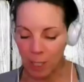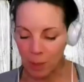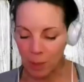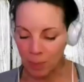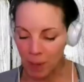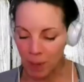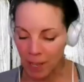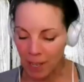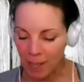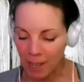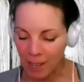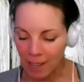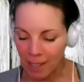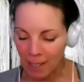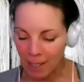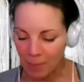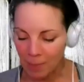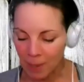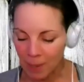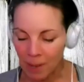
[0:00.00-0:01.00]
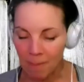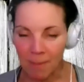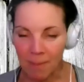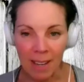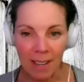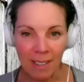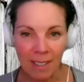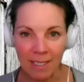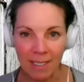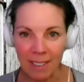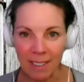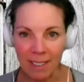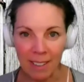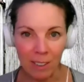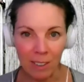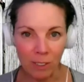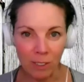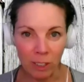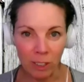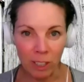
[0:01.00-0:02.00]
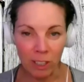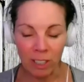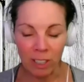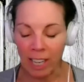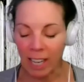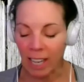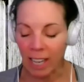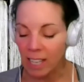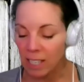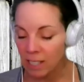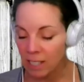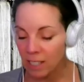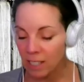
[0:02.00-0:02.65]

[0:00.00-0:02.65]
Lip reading: yeah. it's been amazing, Laurel. And